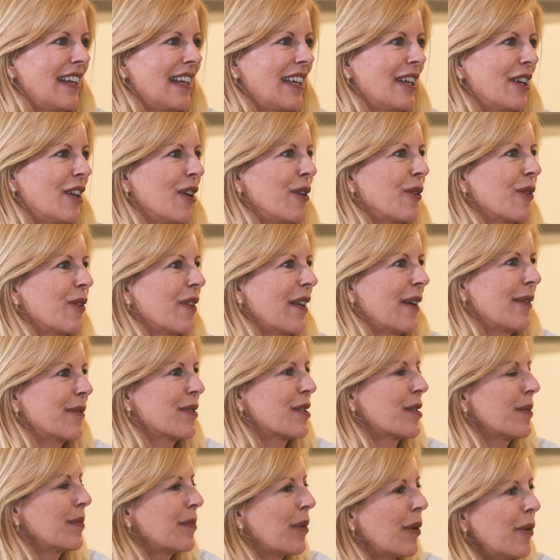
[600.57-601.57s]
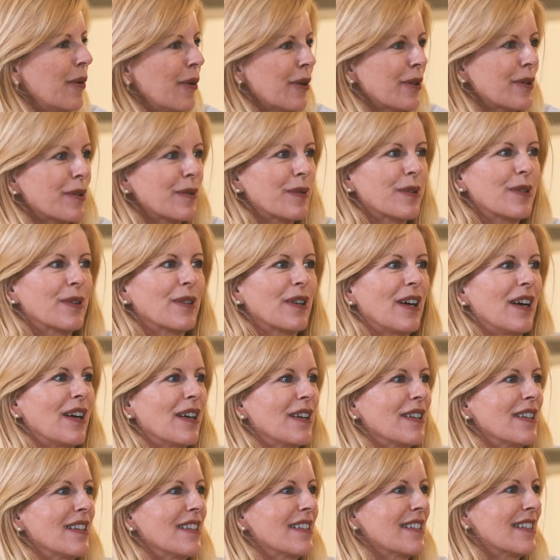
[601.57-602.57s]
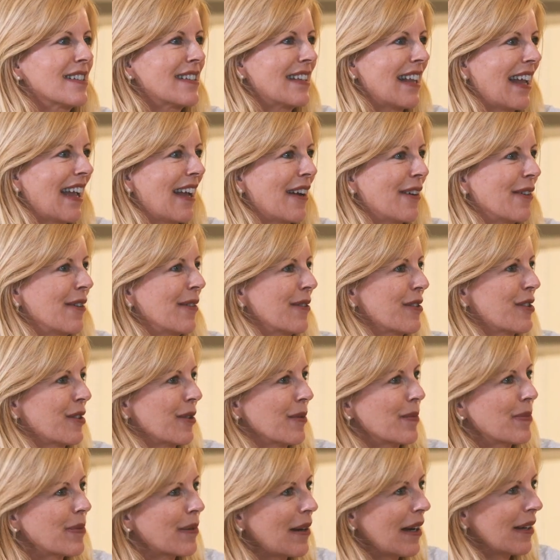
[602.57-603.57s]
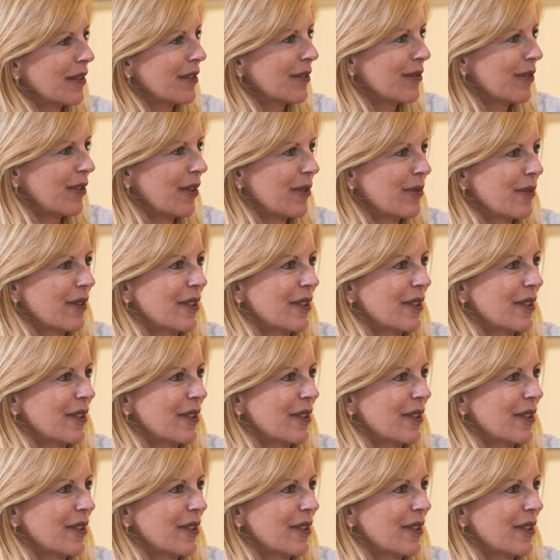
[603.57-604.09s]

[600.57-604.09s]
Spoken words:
You know, they support us, they're so proud of what